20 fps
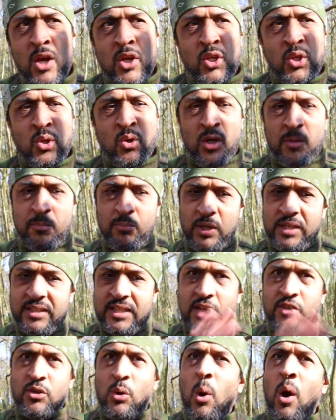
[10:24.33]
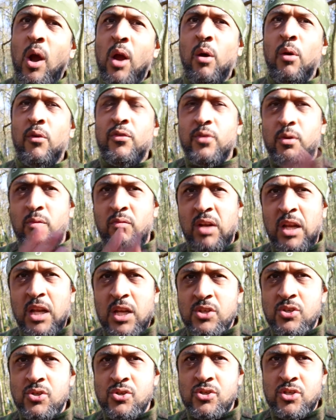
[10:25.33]
You've got to break down your health, your
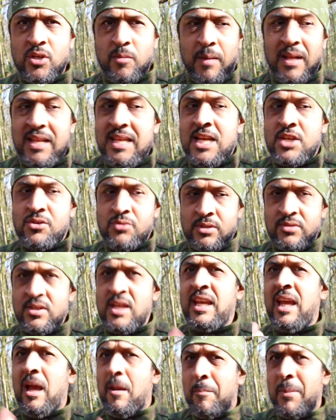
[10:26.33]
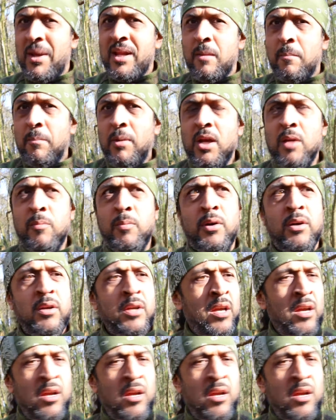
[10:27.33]
relationship, and literally take out pen and paper